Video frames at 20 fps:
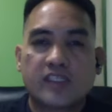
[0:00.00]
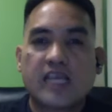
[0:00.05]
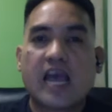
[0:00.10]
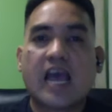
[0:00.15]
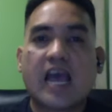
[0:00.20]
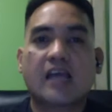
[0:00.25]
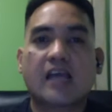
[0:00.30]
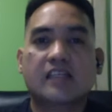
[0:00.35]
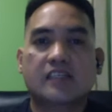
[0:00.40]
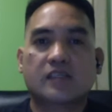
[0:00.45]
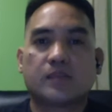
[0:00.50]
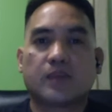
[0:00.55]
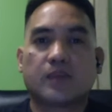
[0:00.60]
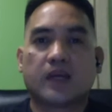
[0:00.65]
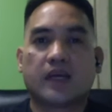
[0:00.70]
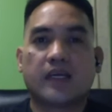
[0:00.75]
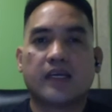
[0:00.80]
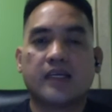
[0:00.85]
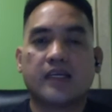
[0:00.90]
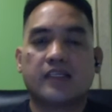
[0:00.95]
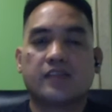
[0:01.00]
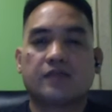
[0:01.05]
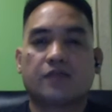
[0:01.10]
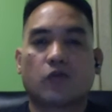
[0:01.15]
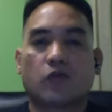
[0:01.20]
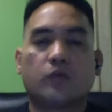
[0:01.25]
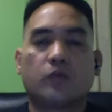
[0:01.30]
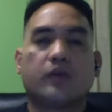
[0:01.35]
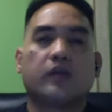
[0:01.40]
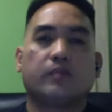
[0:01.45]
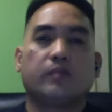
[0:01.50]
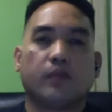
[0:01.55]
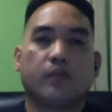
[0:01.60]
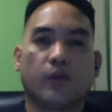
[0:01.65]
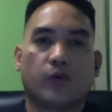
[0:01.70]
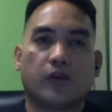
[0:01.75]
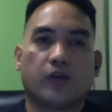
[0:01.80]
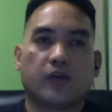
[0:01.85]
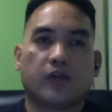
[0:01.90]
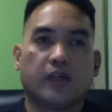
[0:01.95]
asked by his former
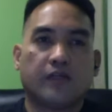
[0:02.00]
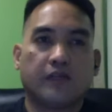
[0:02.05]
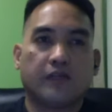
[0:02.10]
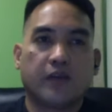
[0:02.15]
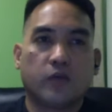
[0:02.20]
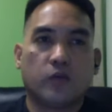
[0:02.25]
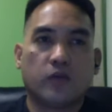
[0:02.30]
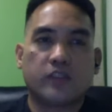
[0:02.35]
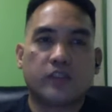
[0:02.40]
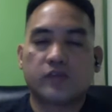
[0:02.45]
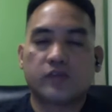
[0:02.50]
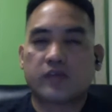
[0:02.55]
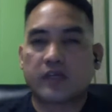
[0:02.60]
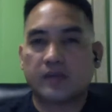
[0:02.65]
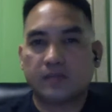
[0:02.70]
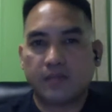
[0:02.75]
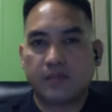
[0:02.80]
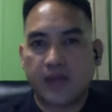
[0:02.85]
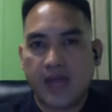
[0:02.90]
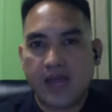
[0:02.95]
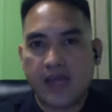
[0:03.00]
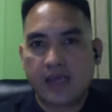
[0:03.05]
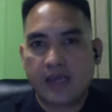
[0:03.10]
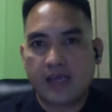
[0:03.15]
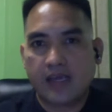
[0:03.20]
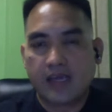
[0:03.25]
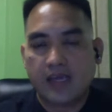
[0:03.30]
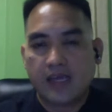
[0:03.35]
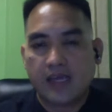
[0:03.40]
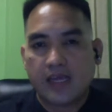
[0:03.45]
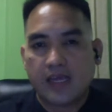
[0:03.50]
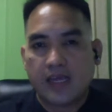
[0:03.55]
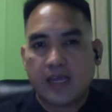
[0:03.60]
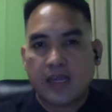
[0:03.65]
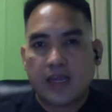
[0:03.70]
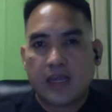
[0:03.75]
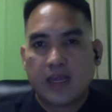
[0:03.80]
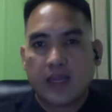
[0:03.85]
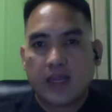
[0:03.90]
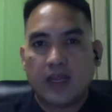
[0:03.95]
employer if he wants to come back
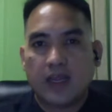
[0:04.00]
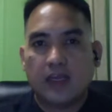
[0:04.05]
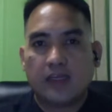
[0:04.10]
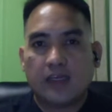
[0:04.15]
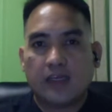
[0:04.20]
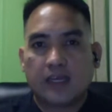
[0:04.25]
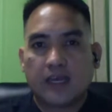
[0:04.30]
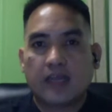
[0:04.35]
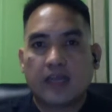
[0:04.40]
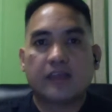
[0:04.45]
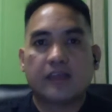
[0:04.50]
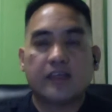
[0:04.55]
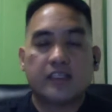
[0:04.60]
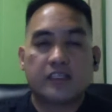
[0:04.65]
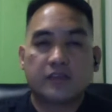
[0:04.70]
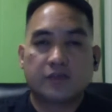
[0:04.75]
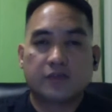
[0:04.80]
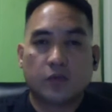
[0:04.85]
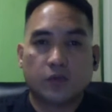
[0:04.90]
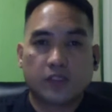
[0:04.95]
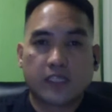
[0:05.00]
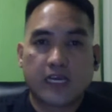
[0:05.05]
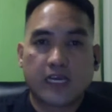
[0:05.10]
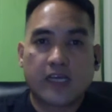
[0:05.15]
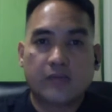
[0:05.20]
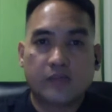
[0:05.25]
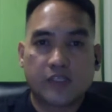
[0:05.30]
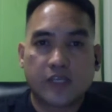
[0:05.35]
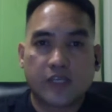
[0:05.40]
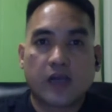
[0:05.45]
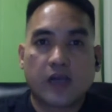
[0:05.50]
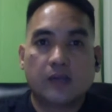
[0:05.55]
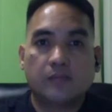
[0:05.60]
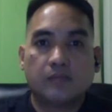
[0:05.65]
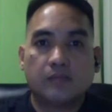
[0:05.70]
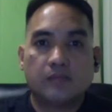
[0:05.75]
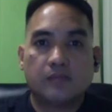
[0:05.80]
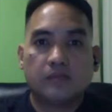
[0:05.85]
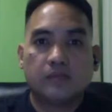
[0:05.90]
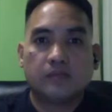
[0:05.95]
and get his full-time job
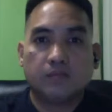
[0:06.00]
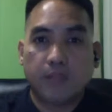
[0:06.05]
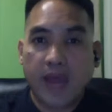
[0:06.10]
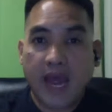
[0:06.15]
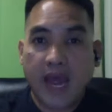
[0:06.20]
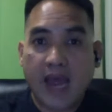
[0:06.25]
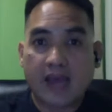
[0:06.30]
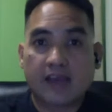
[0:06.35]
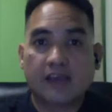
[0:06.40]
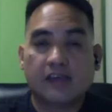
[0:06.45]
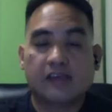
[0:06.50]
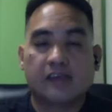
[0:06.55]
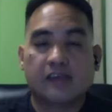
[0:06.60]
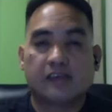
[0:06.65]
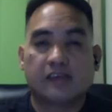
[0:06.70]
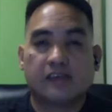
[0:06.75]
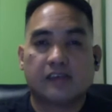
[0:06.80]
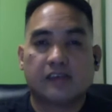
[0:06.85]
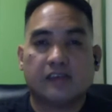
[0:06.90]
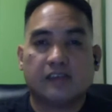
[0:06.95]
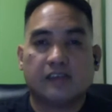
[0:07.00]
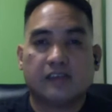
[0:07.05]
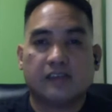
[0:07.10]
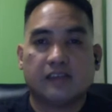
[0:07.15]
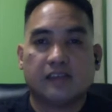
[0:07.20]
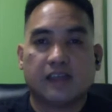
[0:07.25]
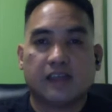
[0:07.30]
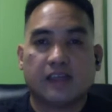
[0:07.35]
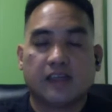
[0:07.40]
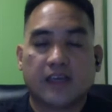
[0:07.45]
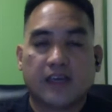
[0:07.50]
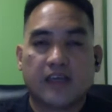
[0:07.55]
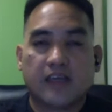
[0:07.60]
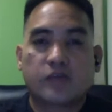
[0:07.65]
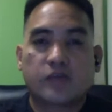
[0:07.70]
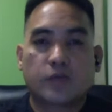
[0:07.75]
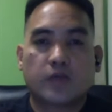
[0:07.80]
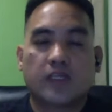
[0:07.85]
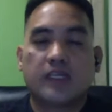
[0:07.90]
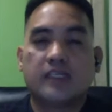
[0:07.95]
back.
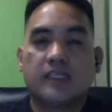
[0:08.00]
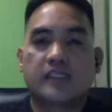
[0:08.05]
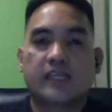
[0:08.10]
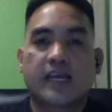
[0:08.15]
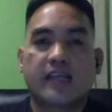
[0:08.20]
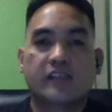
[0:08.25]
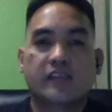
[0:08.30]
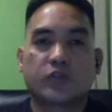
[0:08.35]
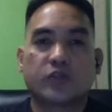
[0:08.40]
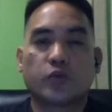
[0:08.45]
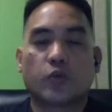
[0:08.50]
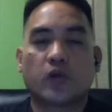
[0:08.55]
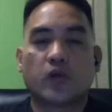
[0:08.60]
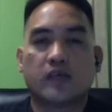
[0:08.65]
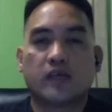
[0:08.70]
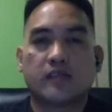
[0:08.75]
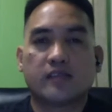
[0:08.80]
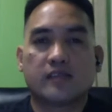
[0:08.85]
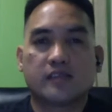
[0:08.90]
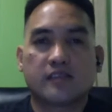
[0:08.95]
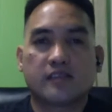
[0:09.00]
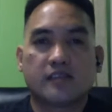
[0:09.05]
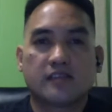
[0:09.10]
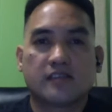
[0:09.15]
Guess what his answer was?